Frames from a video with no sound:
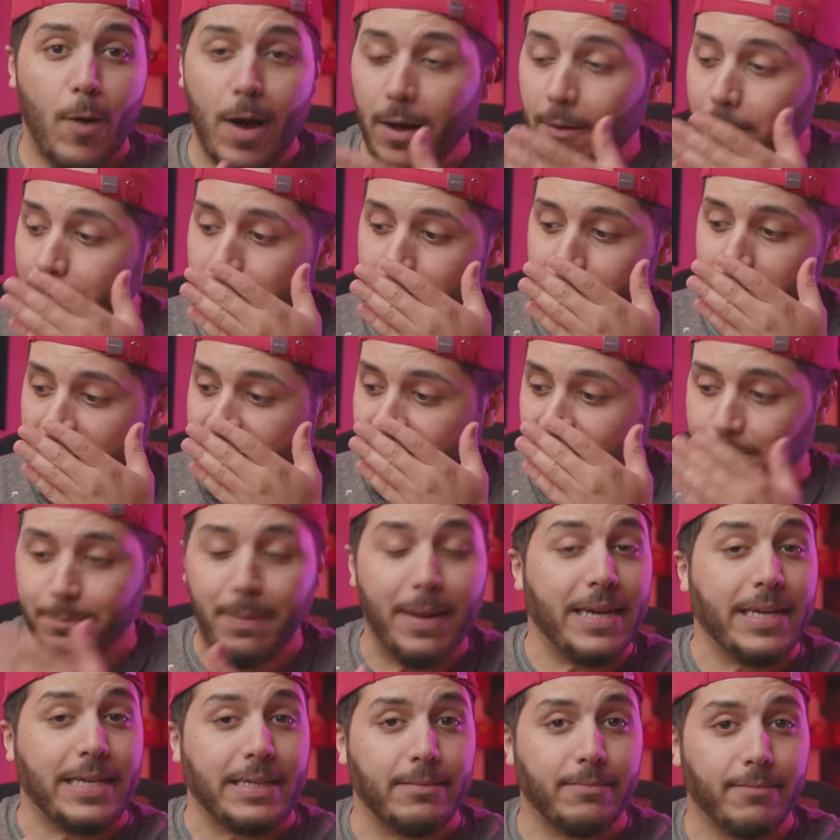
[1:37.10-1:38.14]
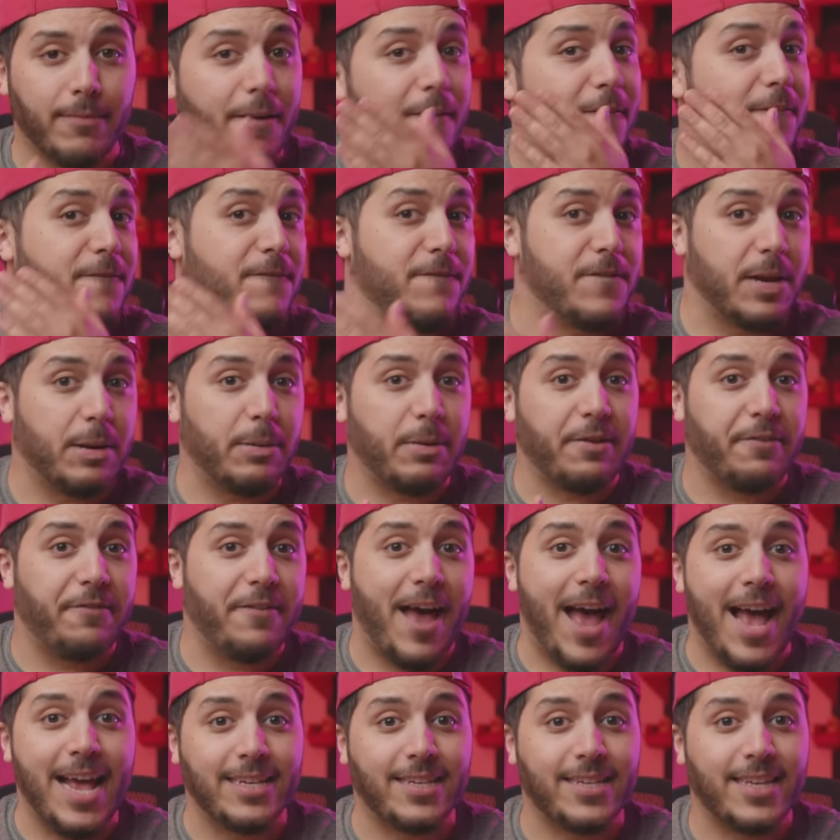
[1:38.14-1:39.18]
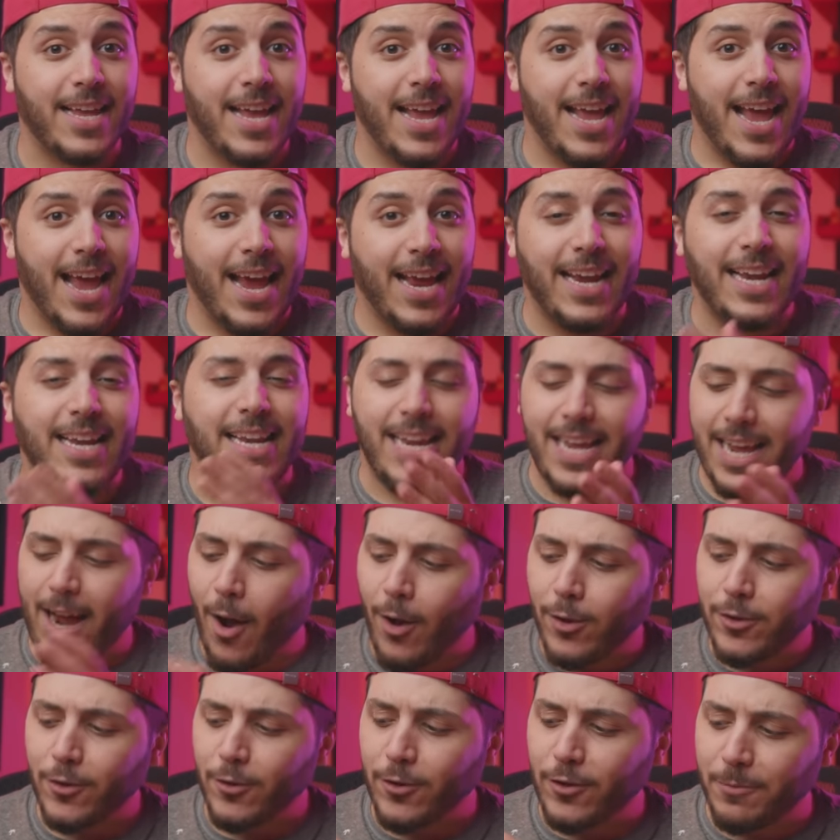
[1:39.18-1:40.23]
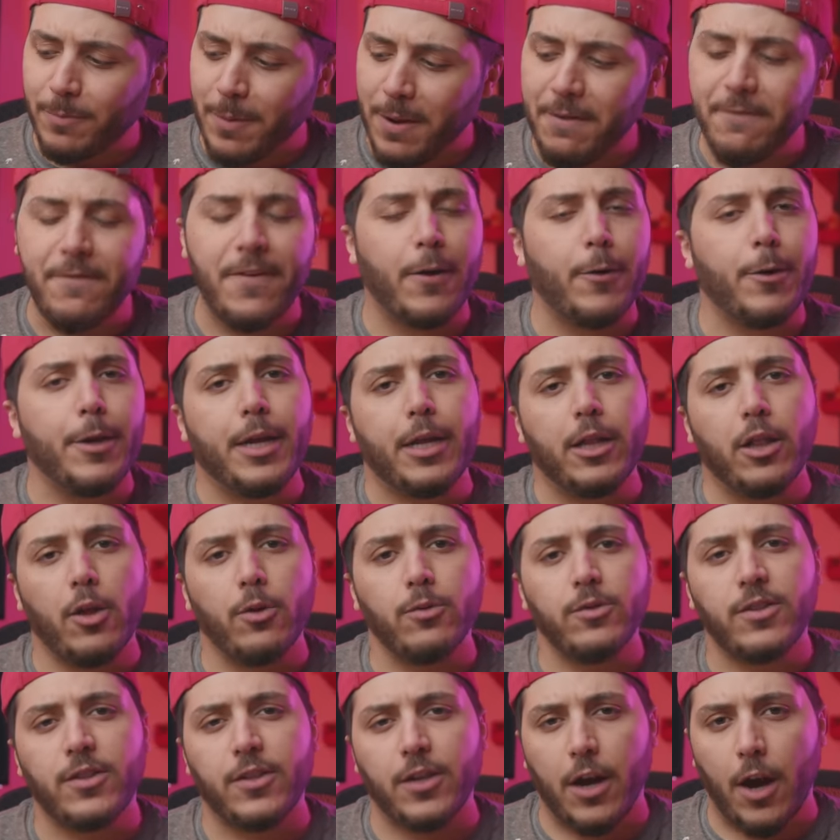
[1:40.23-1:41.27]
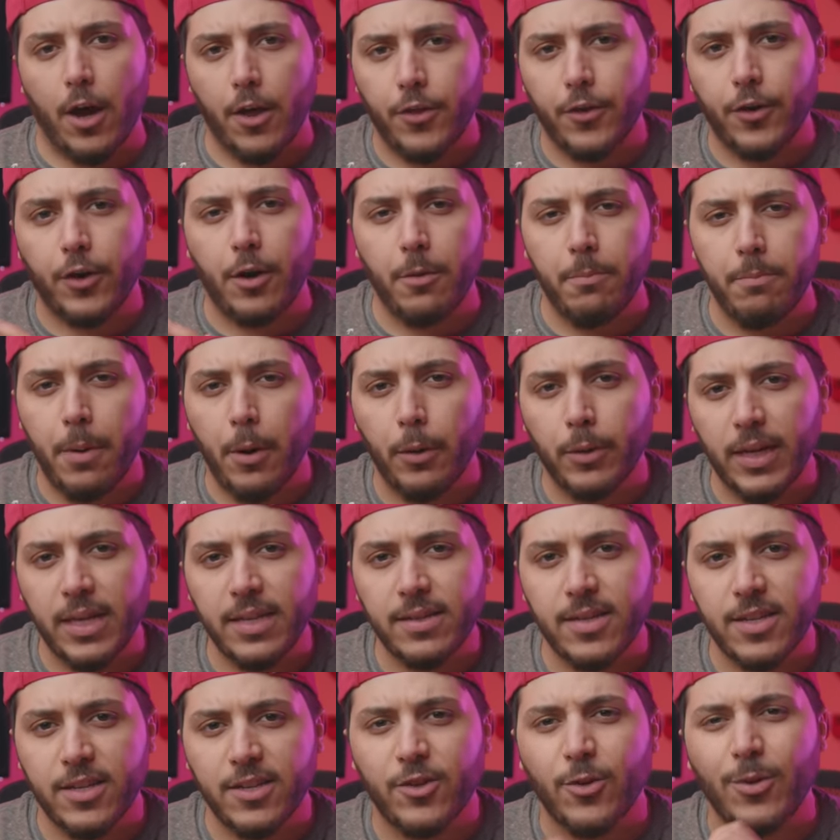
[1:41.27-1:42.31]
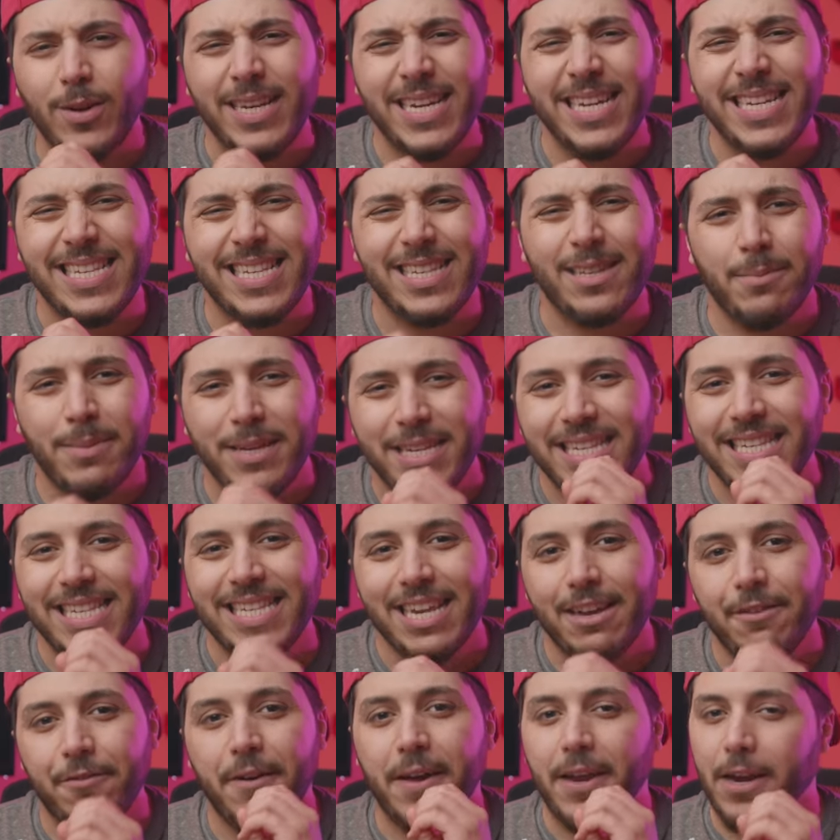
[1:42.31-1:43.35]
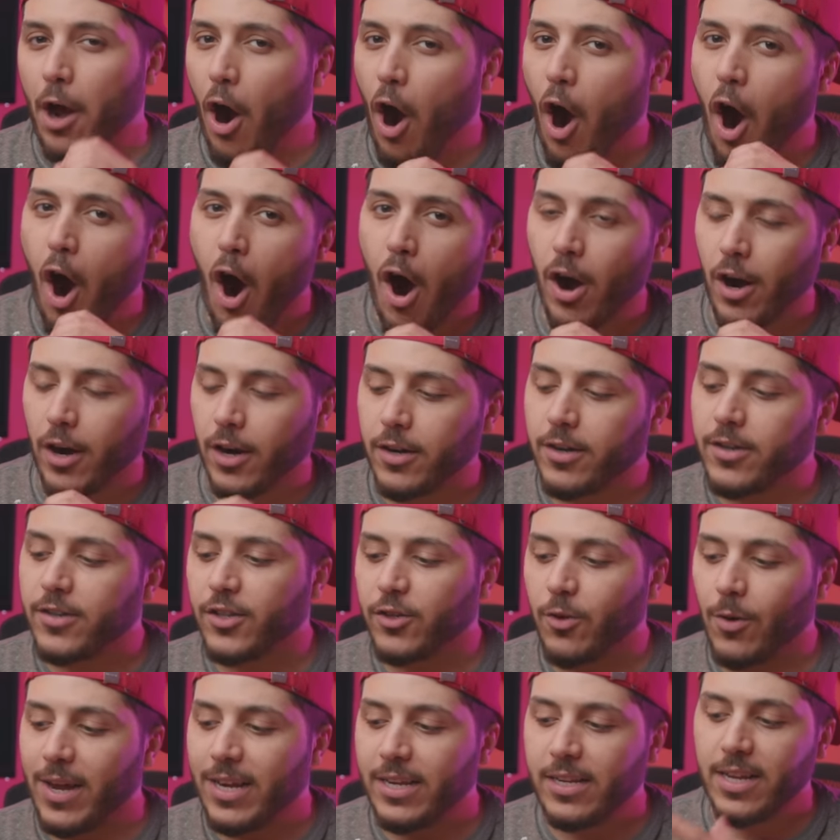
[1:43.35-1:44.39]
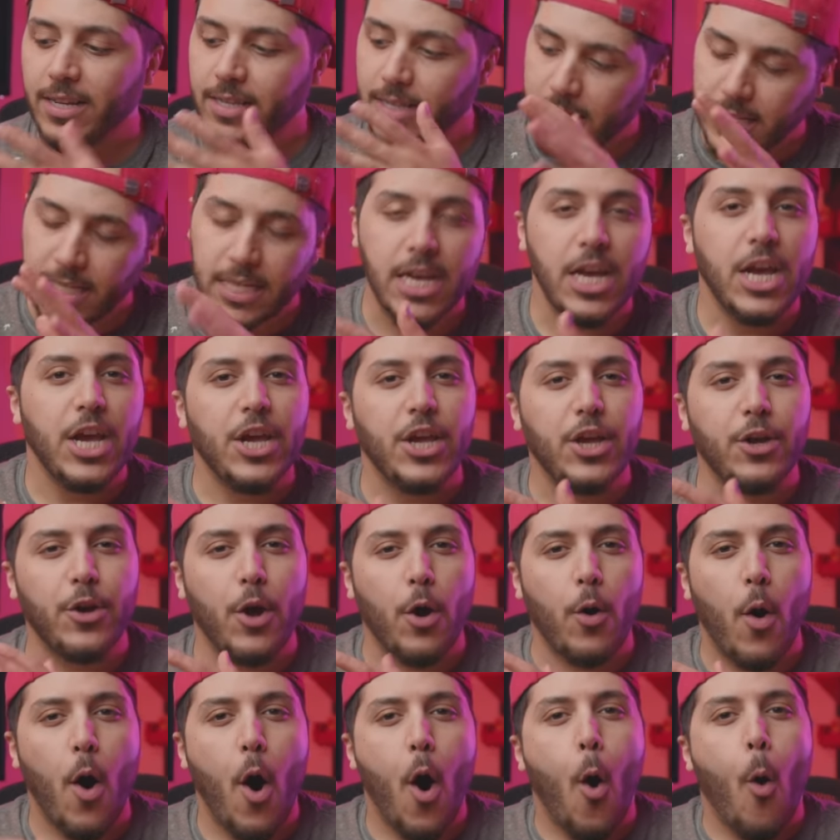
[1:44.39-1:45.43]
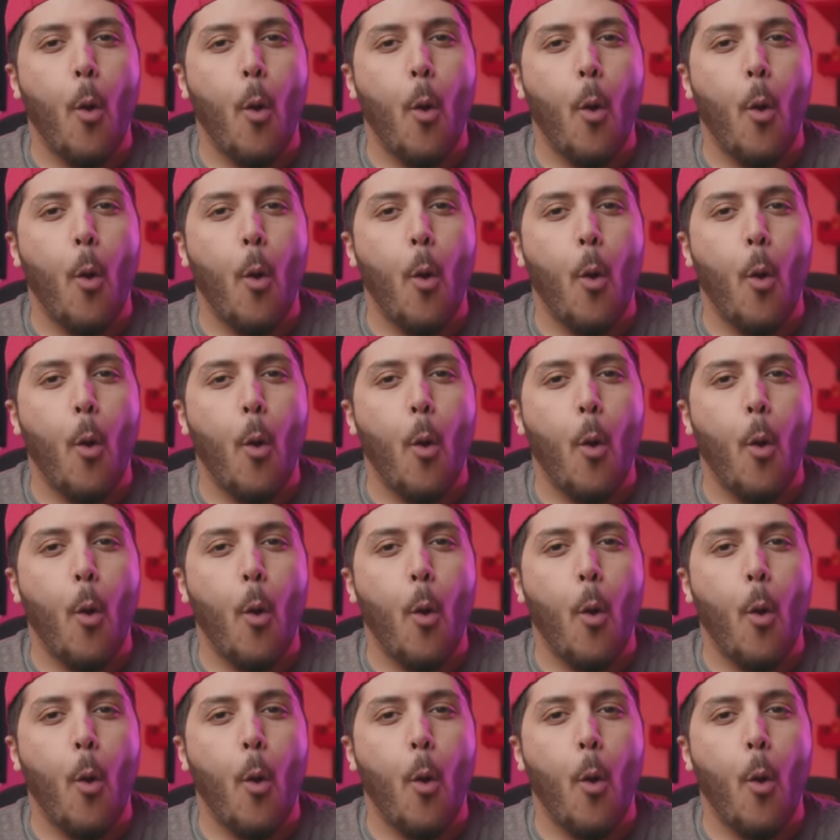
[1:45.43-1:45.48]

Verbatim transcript: well, they spin very fast, and they also spin very close to other components, so it needs to be stiff and hard so it doesn't, you know,